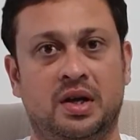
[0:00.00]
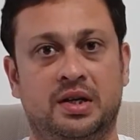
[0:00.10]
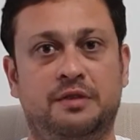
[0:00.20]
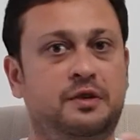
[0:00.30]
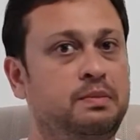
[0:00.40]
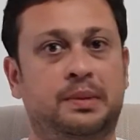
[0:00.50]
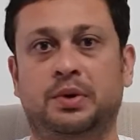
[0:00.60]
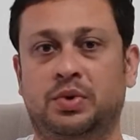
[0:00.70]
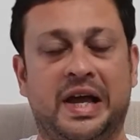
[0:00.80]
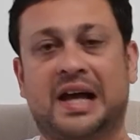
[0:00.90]
Different
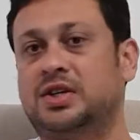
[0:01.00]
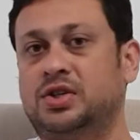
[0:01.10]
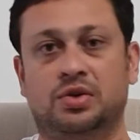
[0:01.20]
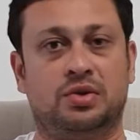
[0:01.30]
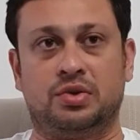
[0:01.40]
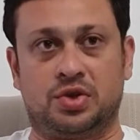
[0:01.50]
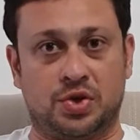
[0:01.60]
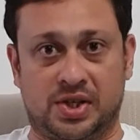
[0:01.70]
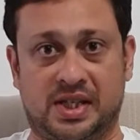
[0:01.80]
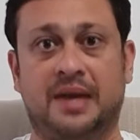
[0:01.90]
people react to
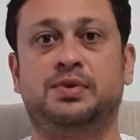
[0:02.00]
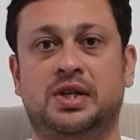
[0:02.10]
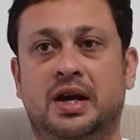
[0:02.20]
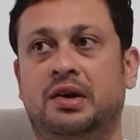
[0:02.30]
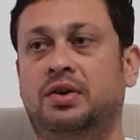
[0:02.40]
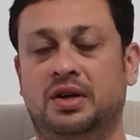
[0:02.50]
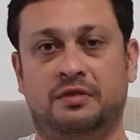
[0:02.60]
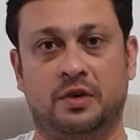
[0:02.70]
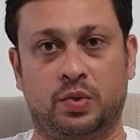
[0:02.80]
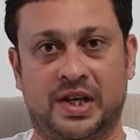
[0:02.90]
the same scenario in
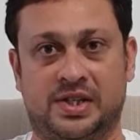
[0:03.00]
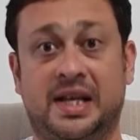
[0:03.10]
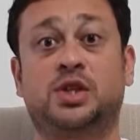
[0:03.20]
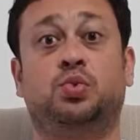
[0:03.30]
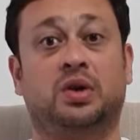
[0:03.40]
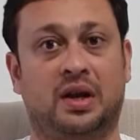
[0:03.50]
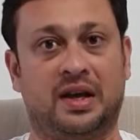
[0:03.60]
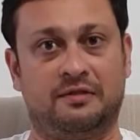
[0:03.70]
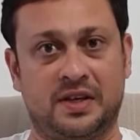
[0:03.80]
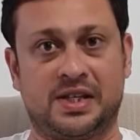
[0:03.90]
different ways. That's what
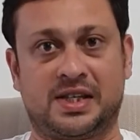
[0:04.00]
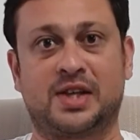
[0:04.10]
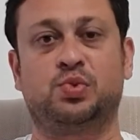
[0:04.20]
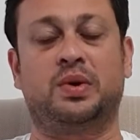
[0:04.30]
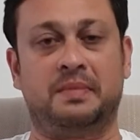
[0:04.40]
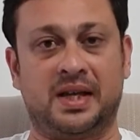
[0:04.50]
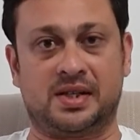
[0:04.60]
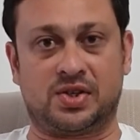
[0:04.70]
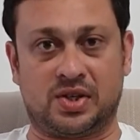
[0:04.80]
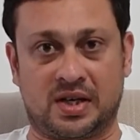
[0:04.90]
life is. That's what makes
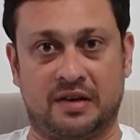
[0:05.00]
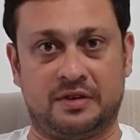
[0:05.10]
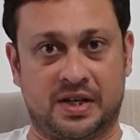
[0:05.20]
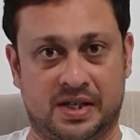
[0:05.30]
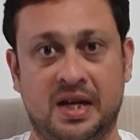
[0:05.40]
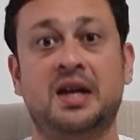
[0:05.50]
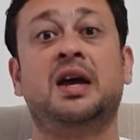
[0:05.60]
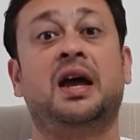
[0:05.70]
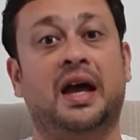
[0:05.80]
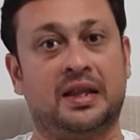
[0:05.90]
us so diverse,
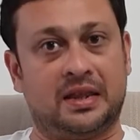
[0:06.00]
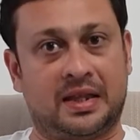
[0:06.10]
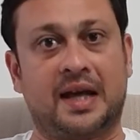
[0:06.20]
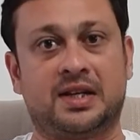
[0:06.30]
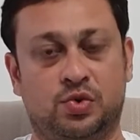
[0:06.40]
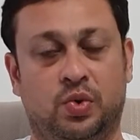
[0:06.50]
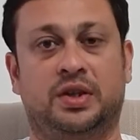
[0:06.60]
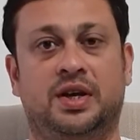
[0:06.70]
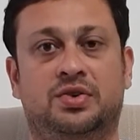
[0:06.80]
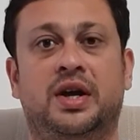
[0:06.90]
and that is what
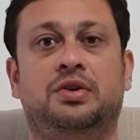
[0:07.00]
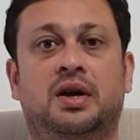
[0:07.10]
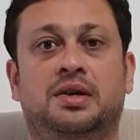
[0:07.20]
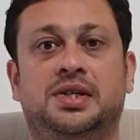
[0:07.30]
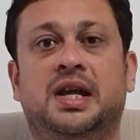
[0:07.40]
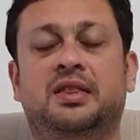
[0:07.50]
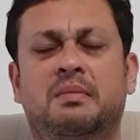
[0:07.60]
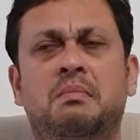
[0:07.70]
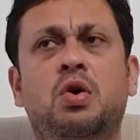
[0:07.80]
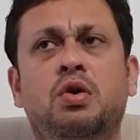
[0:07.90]
they're trying to understand. The
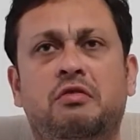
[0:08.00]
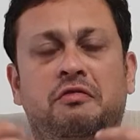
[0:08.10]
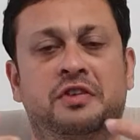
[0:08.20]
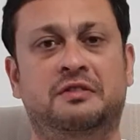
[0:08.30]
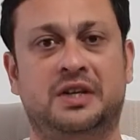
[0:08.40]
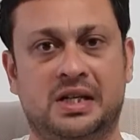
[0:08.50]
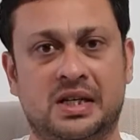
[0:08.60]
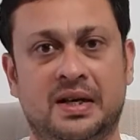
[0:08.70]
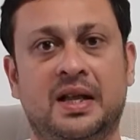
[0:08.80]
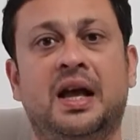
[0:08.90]
more vivid
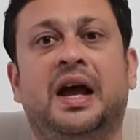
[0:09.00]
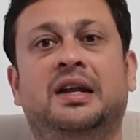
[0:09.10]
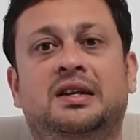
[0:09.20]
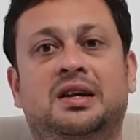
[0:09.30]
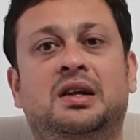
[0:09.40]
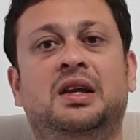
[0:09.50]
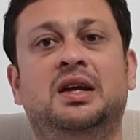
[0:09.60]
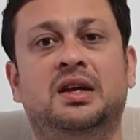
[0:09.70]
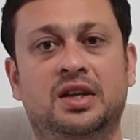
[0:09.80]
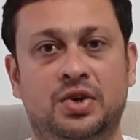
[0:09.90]
and
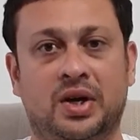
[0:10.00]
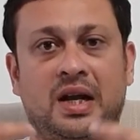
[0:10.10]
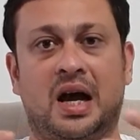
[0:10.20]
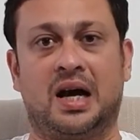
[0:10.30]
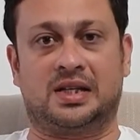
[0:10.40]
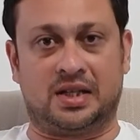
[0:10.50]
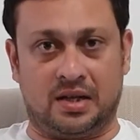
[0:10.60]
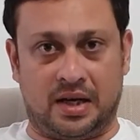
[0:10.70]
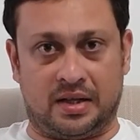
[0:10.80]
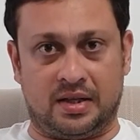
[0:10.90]
clearly you can
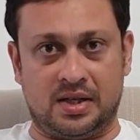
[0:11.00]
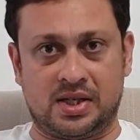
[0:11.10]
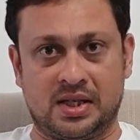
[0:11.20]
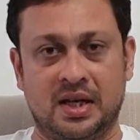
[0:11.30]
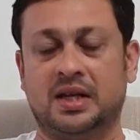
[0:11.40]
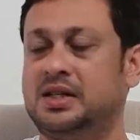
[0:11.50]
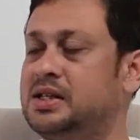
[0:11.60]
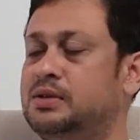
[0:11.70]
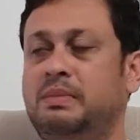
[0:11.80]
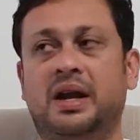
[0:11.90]
articulate this,
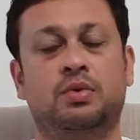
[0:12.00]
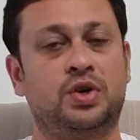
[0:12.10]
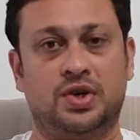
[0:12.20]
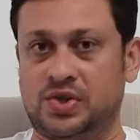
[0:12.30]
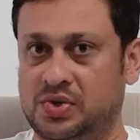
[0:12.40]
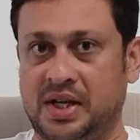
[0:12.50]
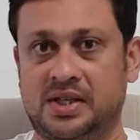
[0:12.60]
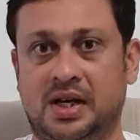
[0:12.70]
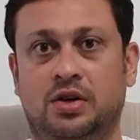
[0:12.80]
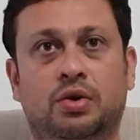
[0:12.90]
doesn't matter what your
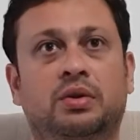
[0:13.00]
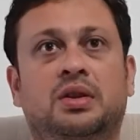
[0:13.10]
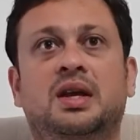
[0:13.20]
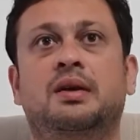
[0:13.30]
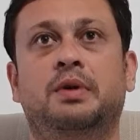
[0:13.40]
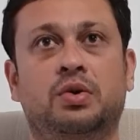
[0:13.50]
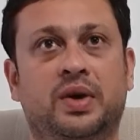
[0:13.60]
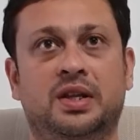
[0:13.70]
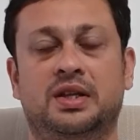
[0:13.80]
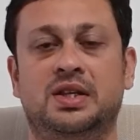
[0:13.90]
strengths are. Don't think about
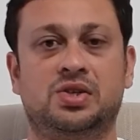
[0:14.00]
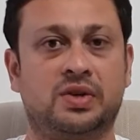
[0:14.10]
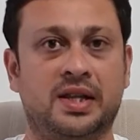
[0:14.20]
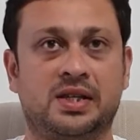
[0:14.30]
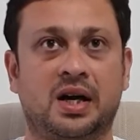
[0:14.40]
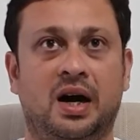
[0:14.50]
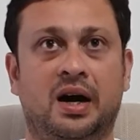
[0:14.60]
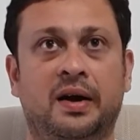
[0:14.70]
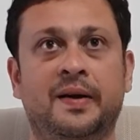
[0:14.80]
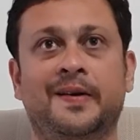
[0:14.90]
whether these strengths are